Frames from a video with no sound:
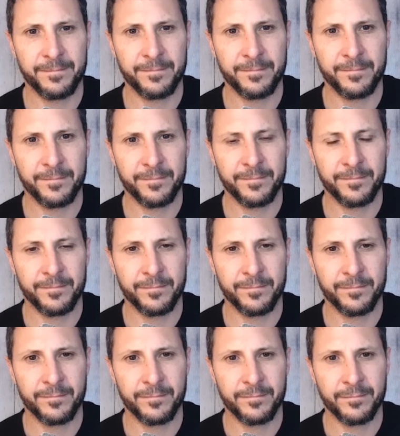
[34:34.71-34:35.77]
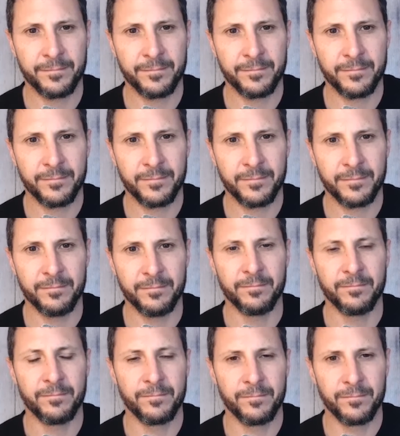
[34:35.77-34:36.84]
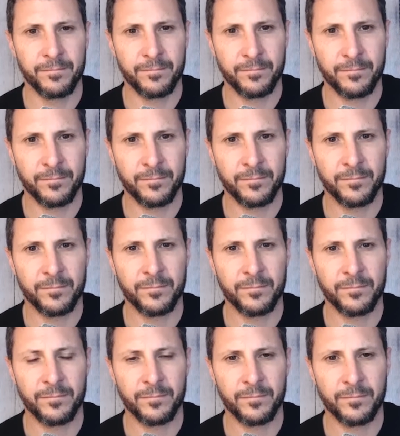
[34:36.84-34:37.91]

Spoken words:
(silent)